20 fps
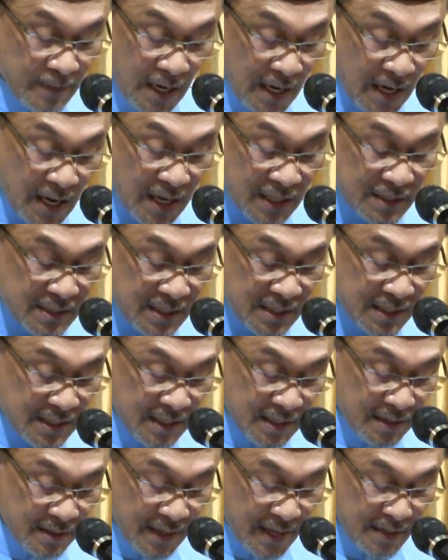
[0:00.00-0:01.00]
the largely,
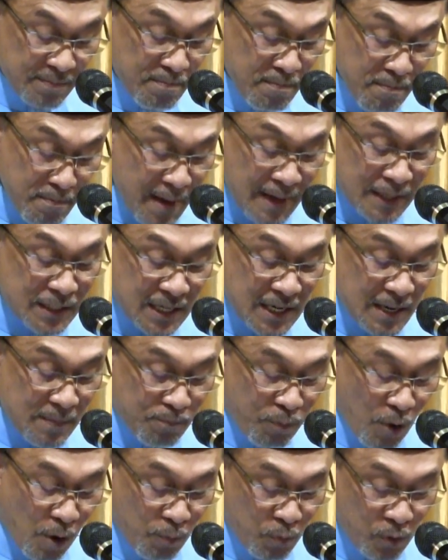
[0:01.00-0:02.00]

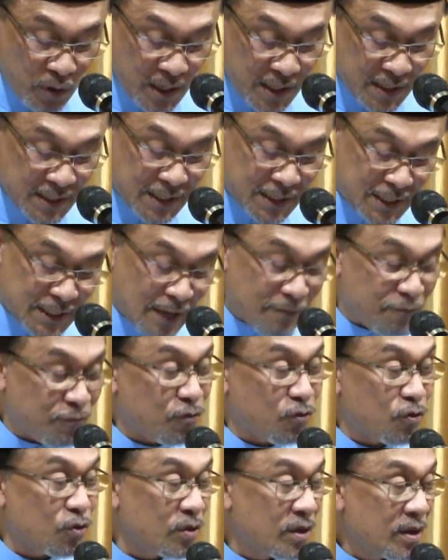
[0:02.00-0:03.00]
immensely popular and
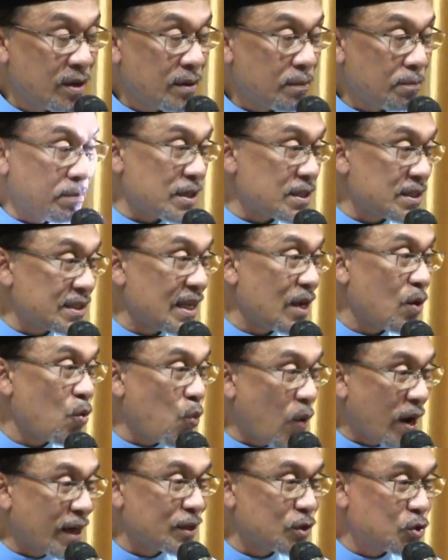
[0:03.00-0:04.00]
successful Bersih
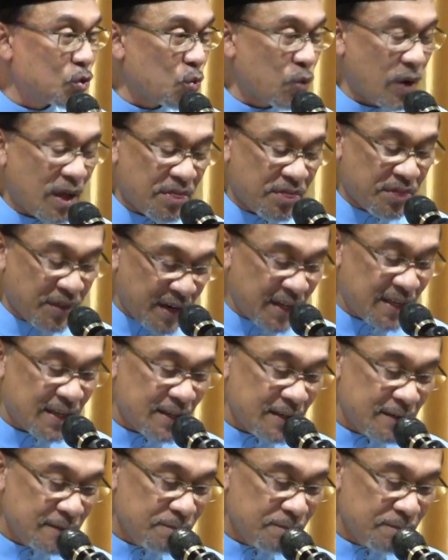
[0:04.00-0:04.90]
1, 2, and 3.